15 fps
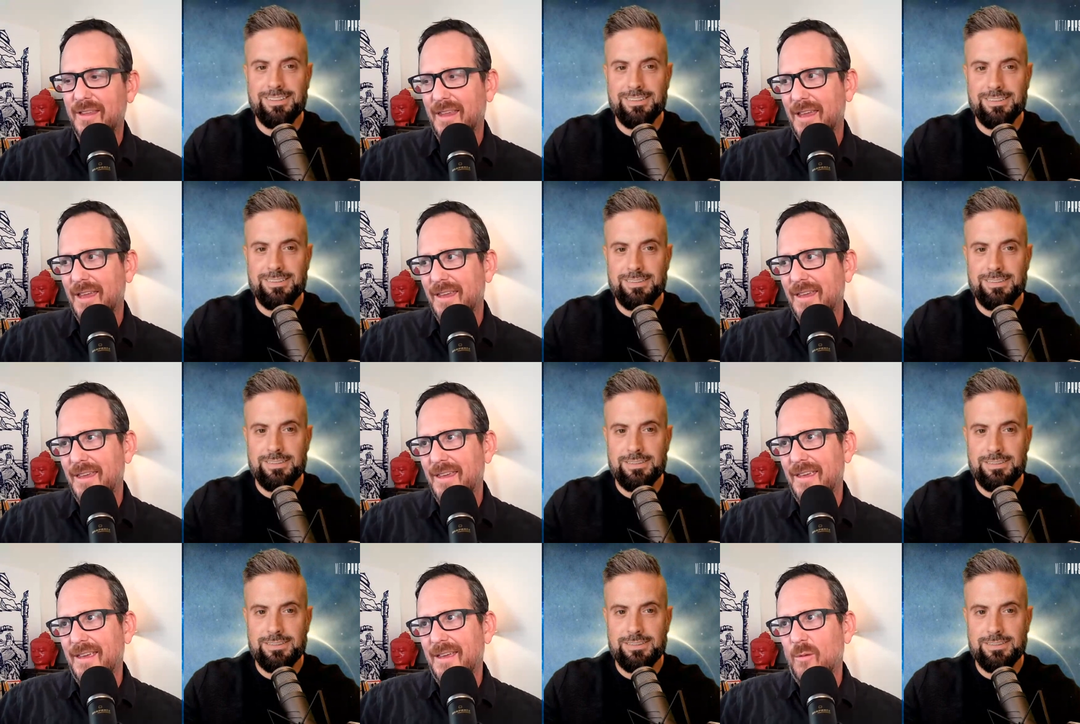Speaker 1: Like,
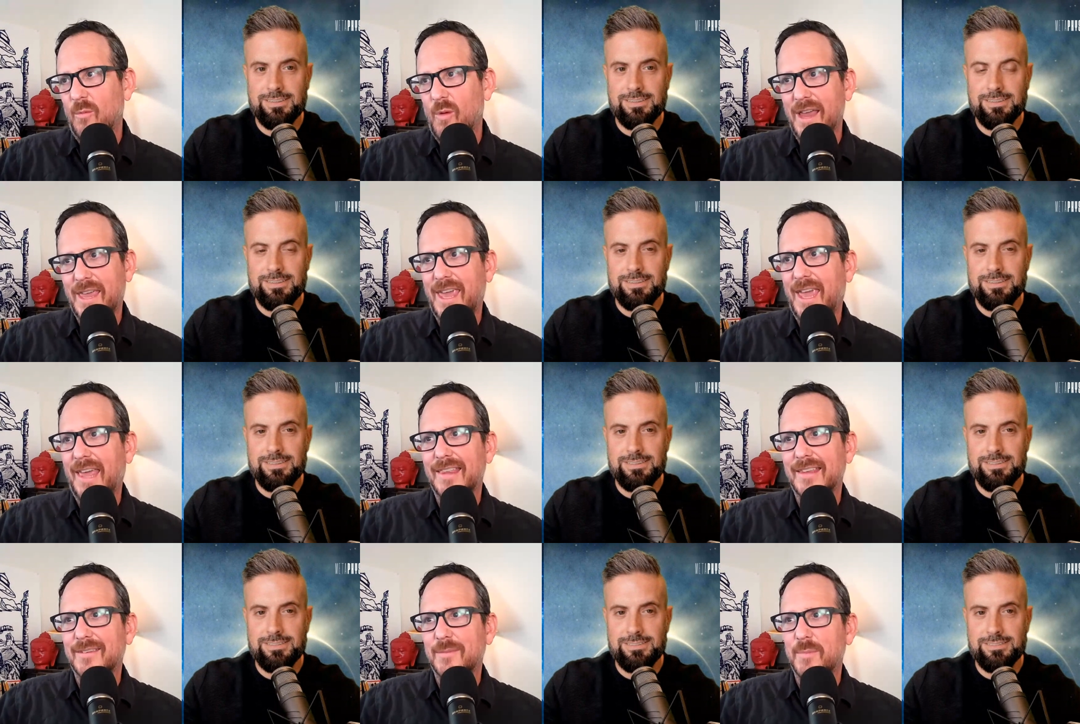why can't
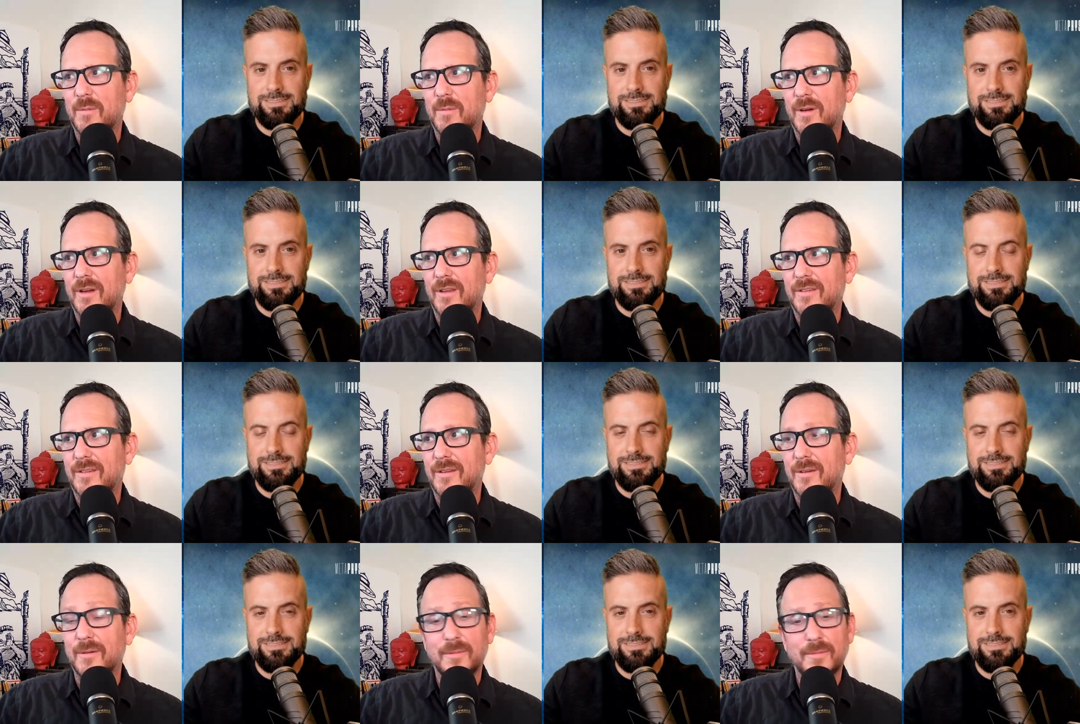this be real
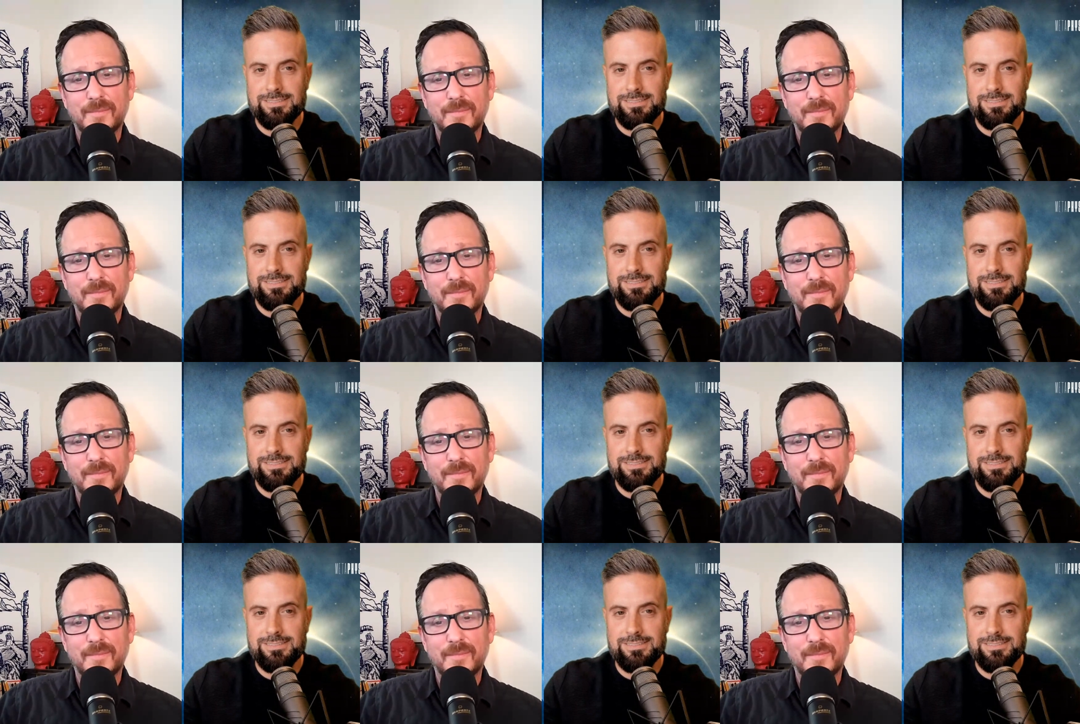too?